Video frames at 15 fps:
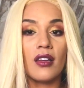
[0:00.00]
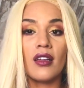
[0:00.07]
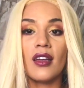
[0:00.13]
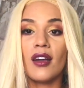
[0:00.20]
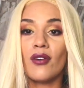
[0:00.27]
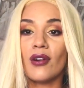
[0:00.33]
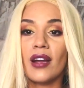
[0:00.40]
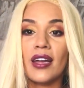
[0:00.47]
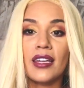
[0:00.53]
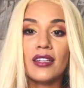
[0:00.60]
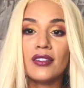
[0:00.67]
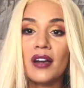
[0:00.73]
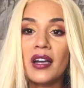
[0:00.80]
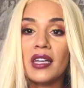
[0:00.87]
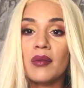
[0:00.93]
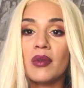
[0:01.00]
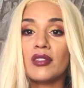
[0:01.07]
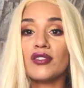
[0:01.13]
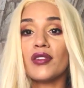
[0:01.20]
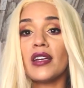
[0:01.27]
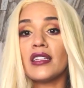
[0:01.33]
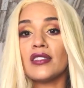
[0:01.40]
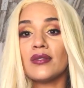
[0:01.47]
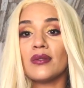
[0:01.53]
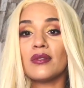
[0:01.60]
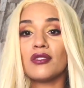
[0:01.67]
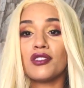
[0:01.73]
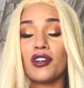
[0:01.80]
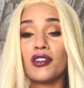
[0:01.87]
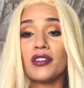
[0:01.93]
or any document
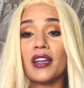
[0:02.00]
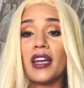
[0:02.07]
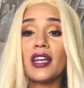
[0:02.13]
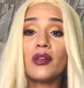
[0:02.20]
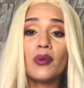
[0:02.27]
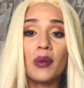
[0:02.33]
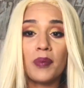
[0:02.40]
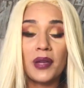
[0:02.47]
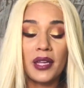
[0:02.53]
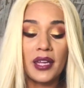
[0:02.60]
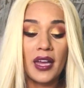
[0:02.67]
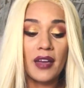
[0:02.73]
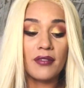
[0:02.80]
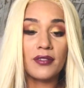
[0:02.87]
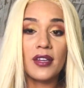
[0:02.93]
turned into a PDF.